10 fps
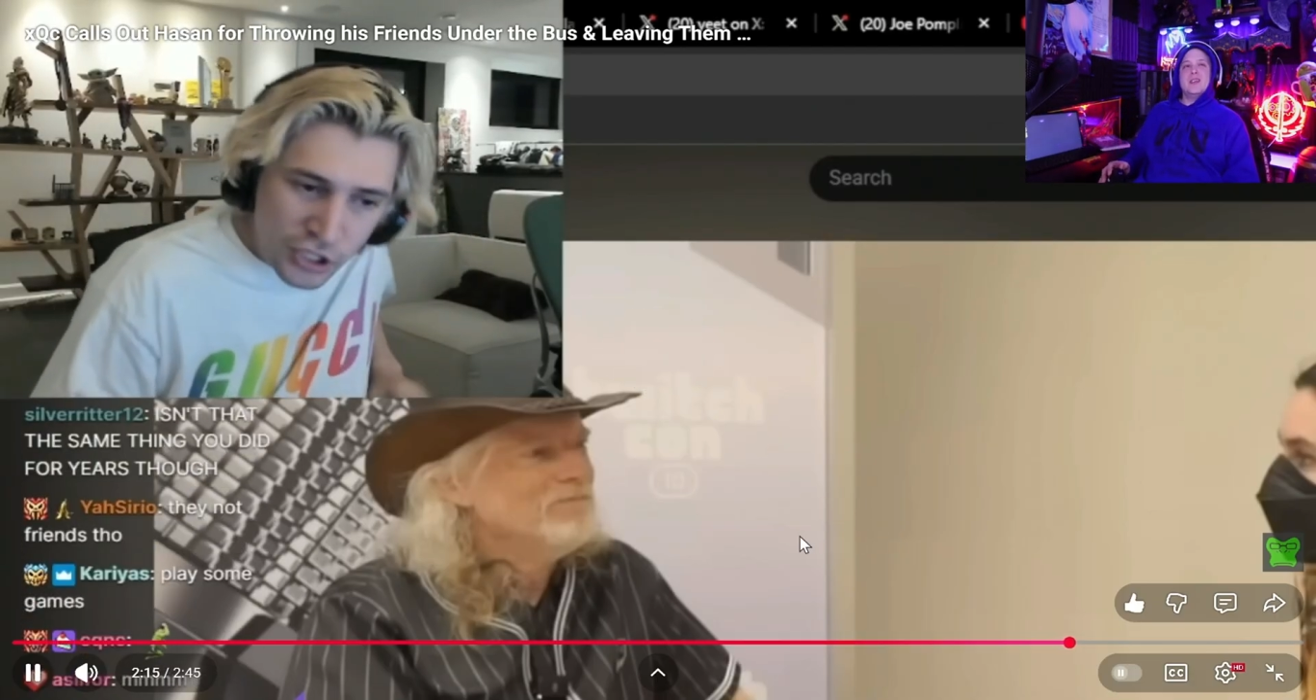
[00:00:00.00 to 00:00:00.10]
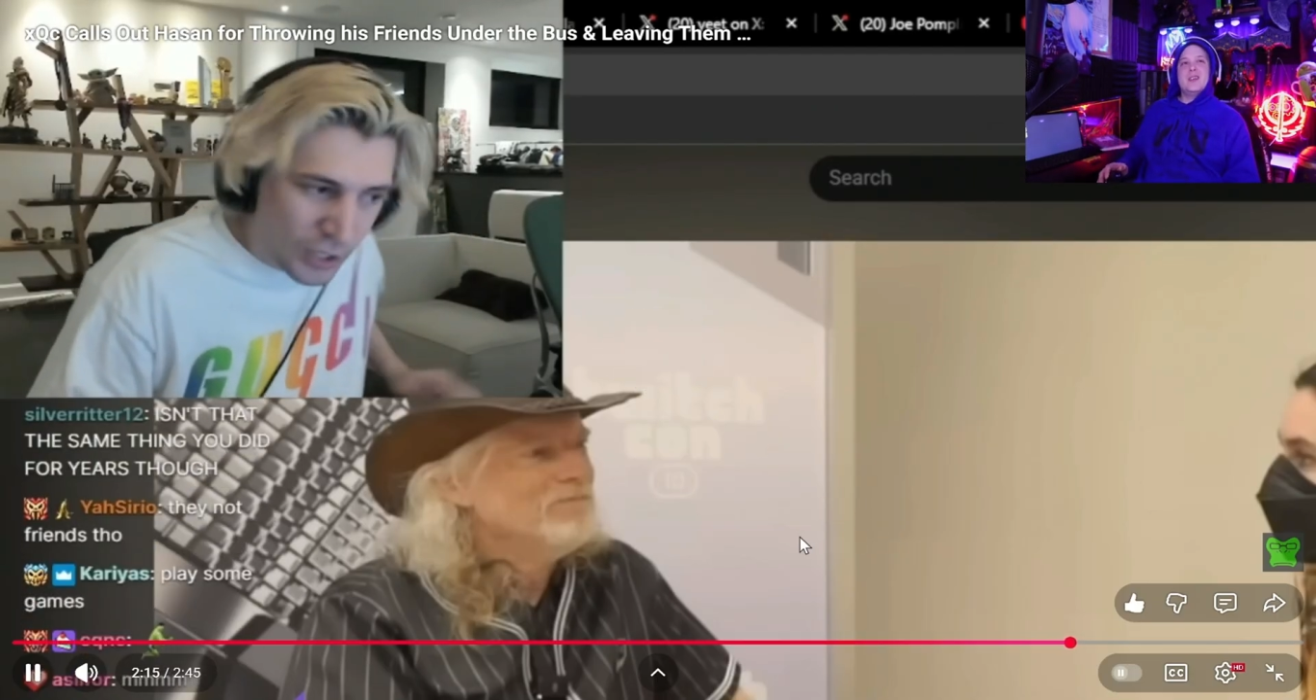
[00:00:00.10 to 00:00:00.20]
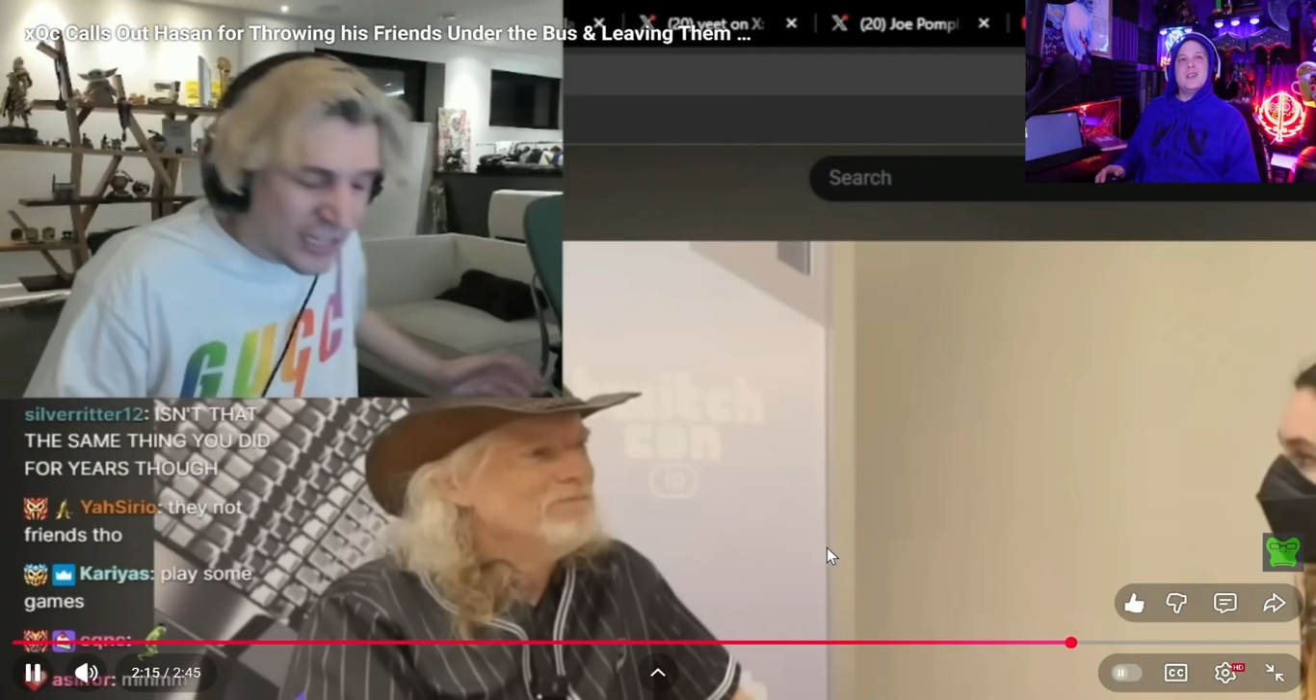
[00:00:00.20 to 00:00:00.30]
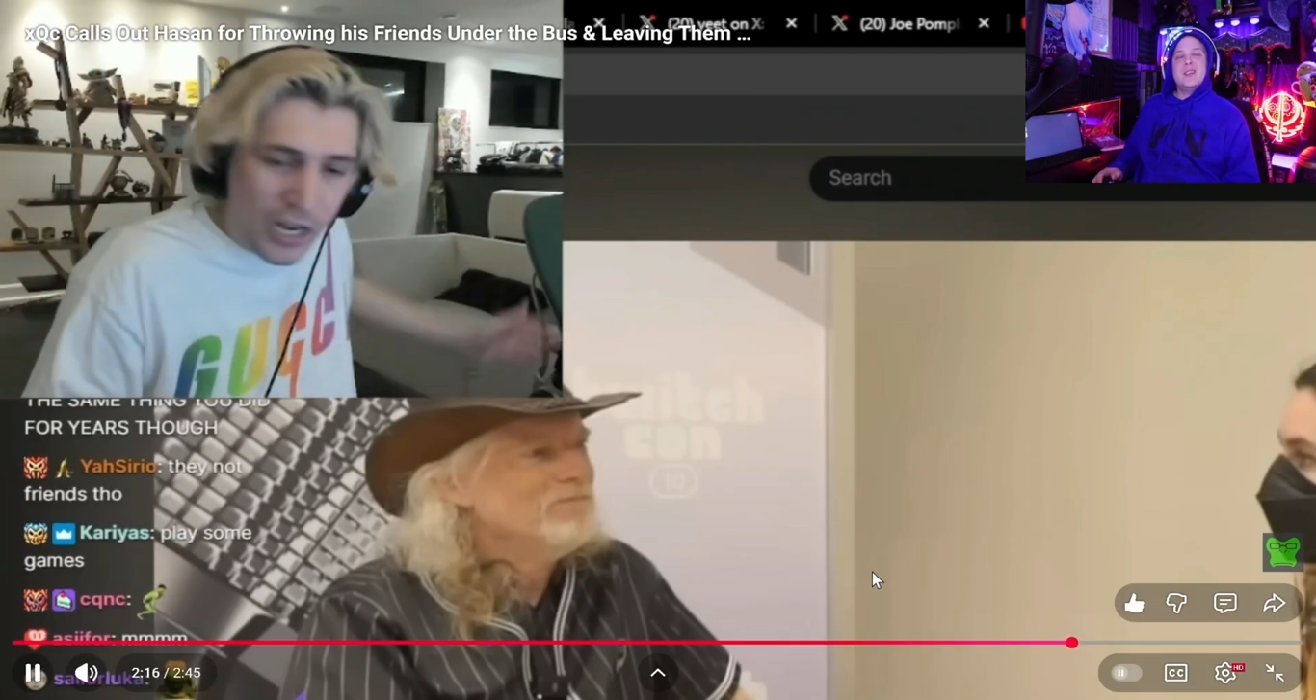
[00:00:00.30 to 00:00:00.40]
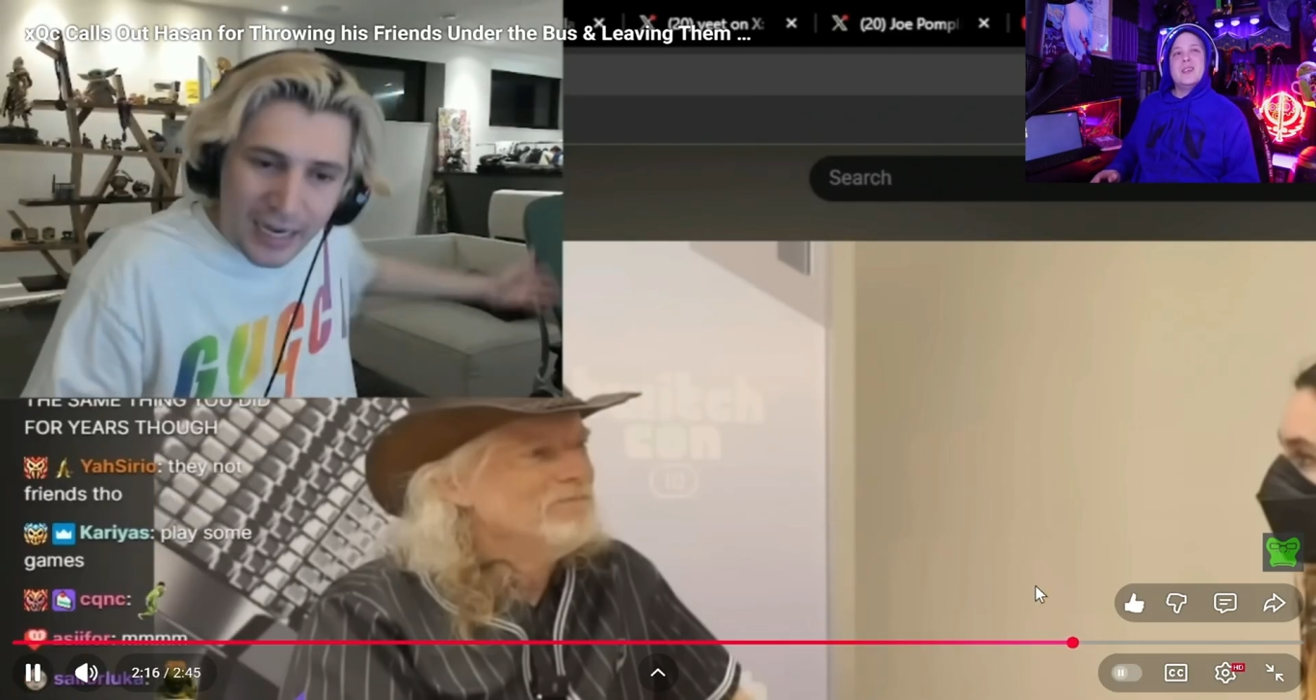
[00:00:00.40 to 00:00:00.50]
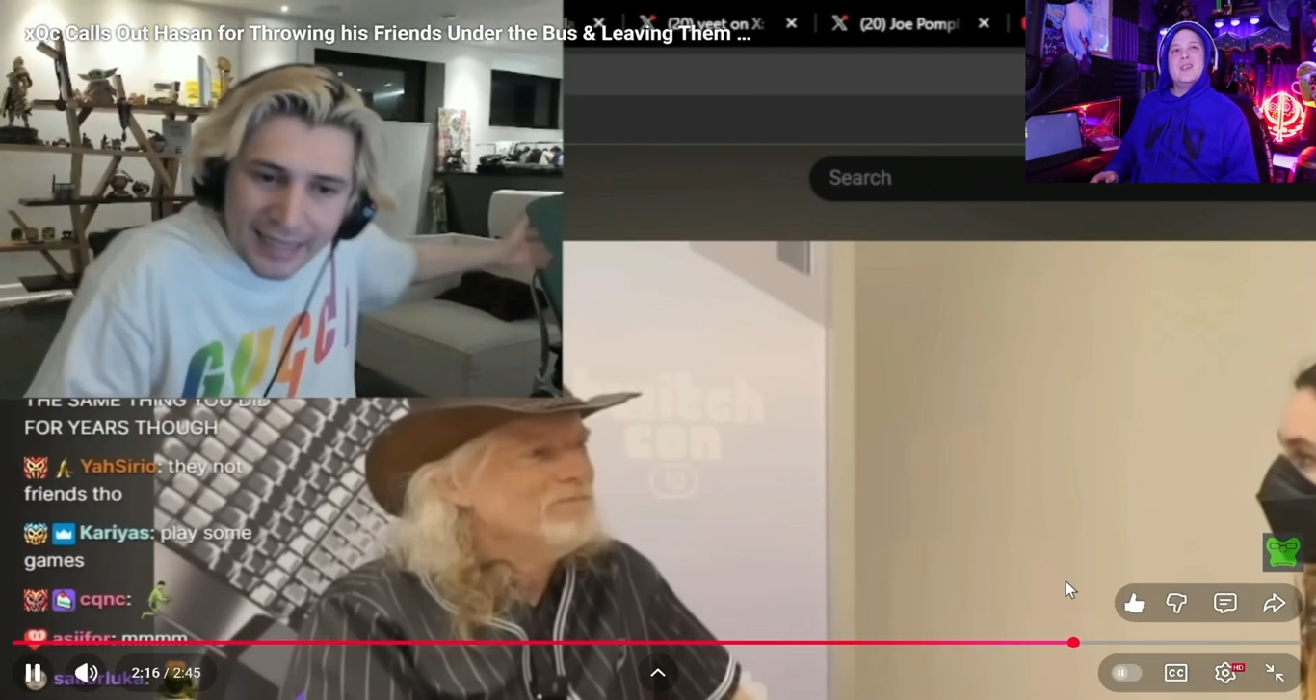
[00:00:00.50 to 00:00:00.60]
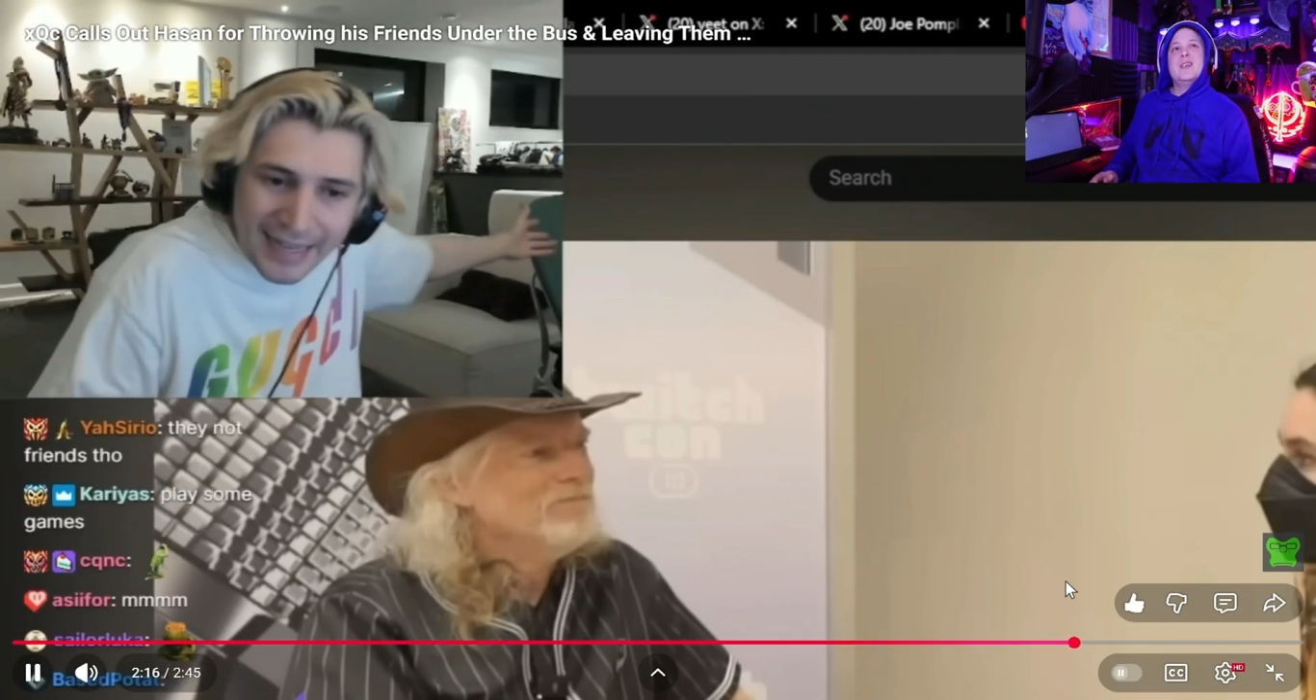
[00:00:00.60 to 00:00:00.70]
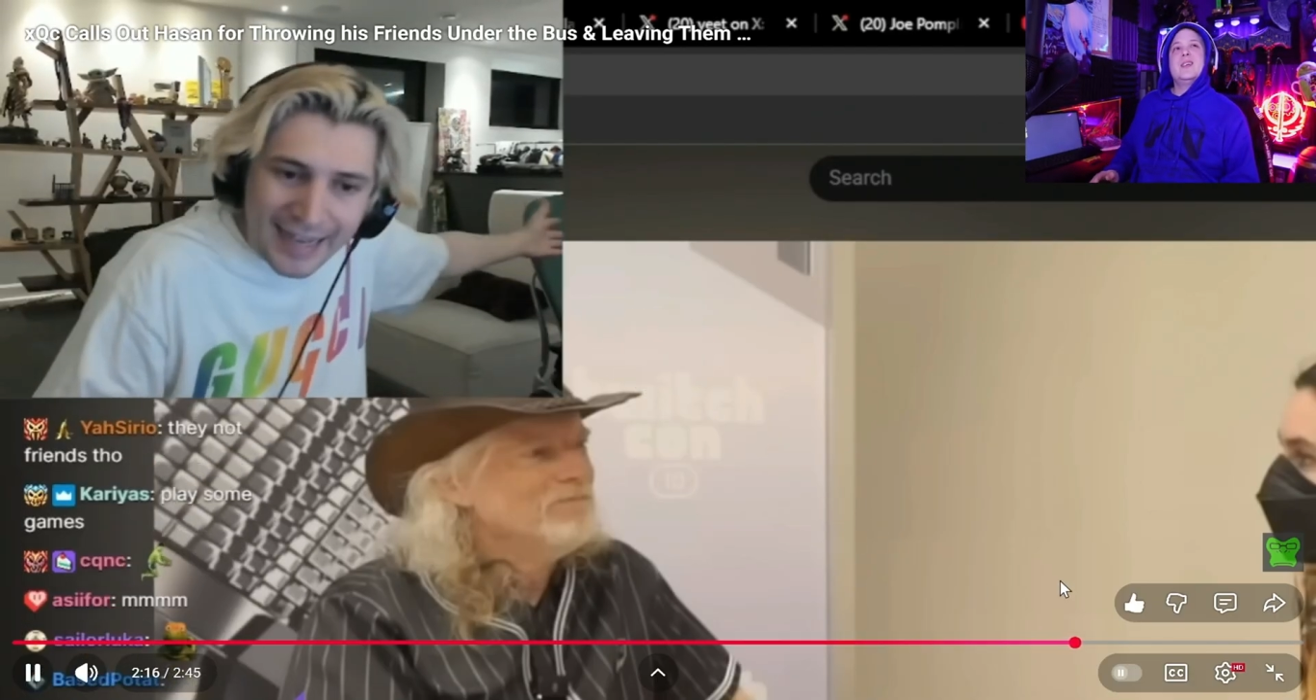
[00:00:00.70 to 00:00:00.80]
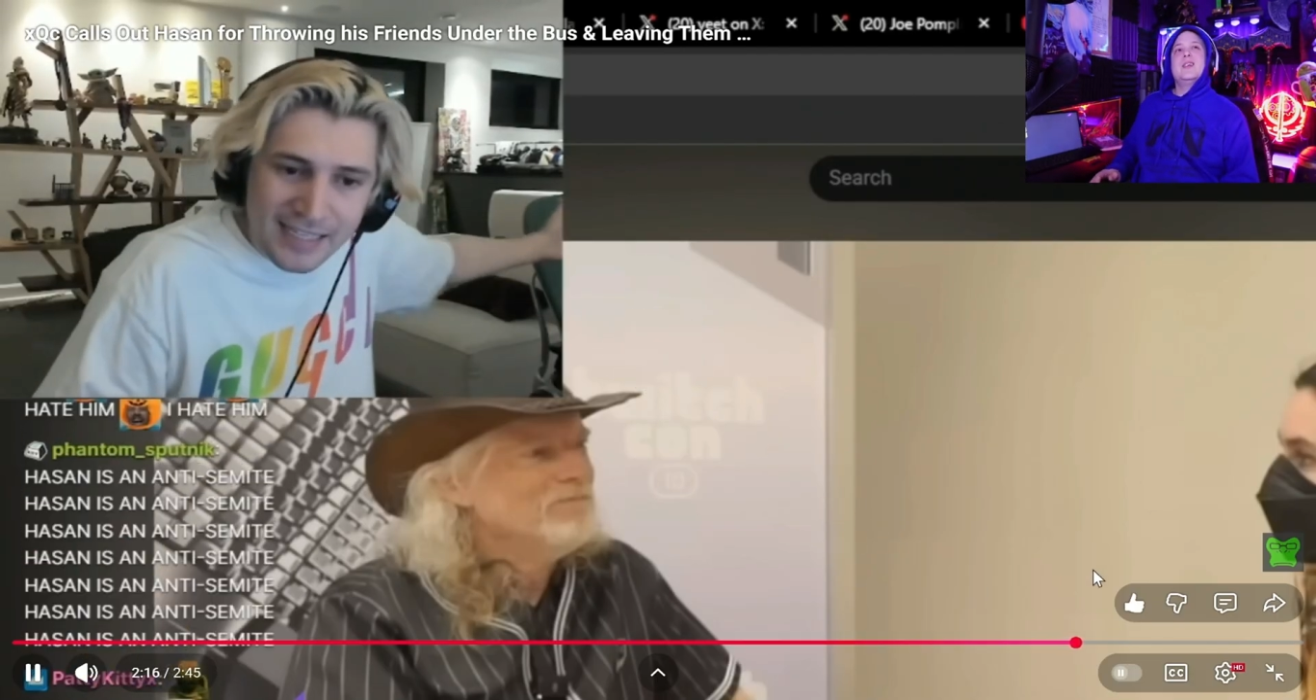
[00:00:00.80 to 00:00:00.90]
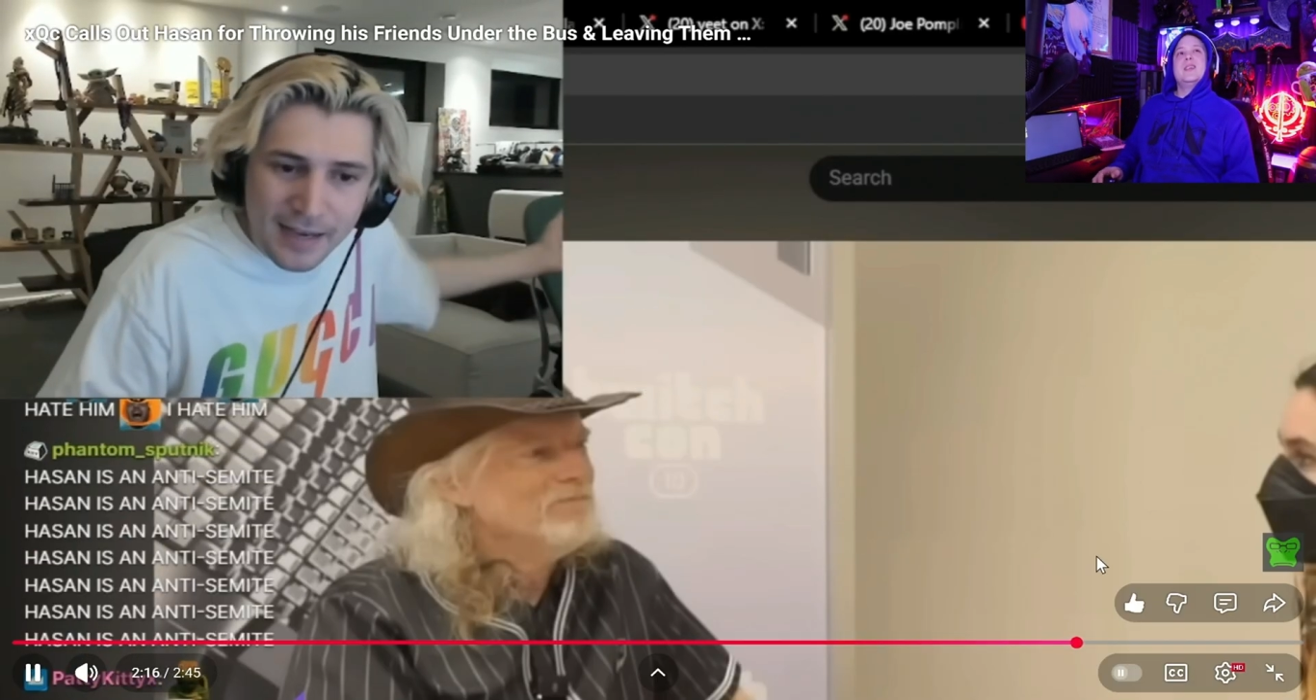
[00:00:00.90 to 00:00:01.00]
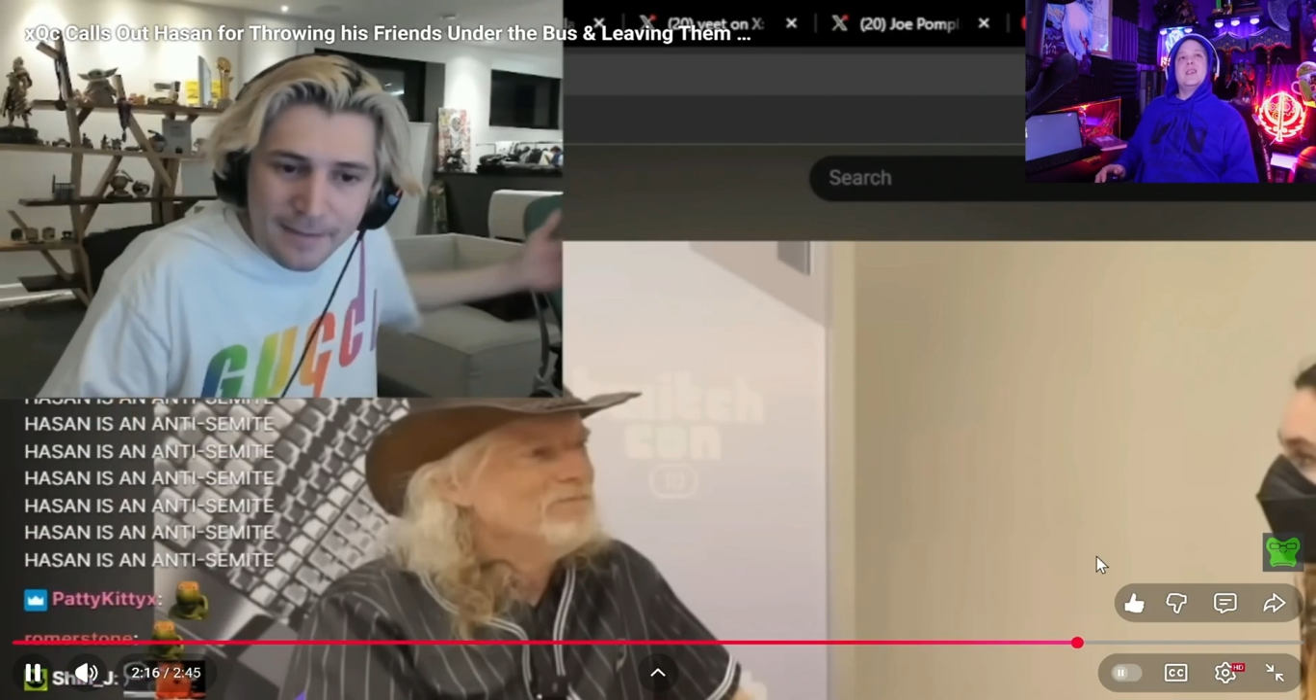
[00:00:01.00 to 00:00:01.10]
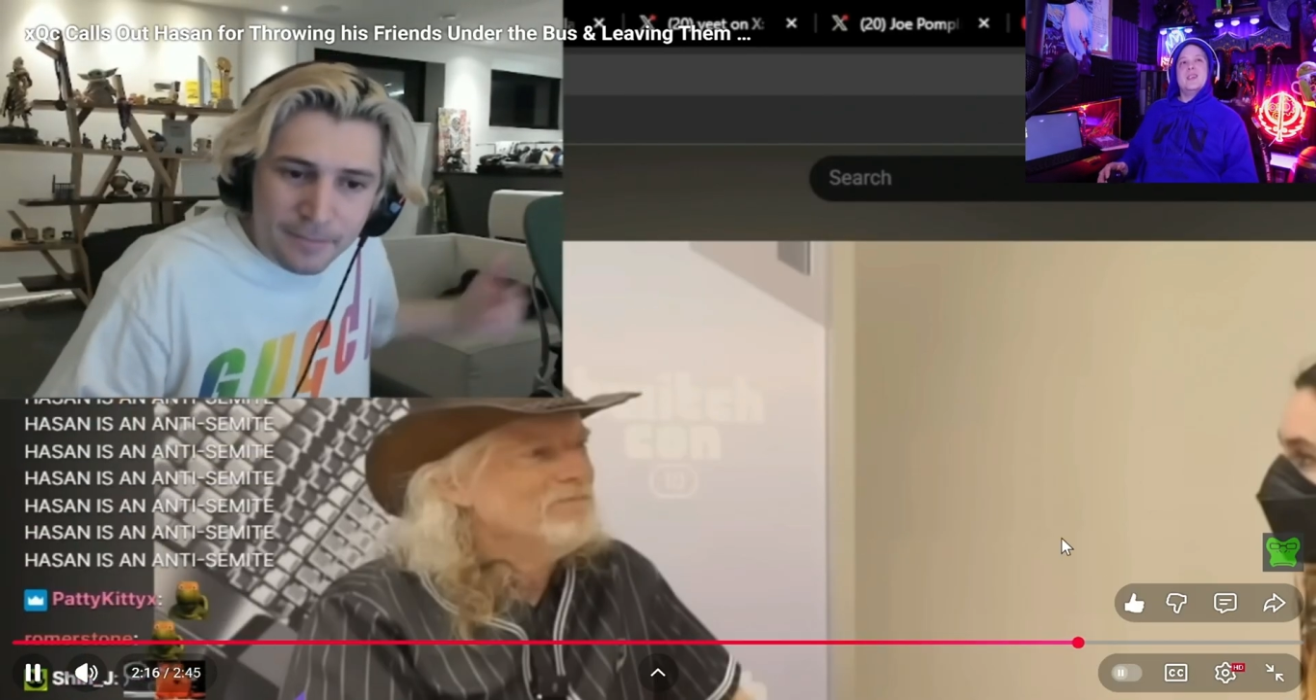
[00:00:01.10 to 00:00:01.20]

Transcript: so he's gonna let his.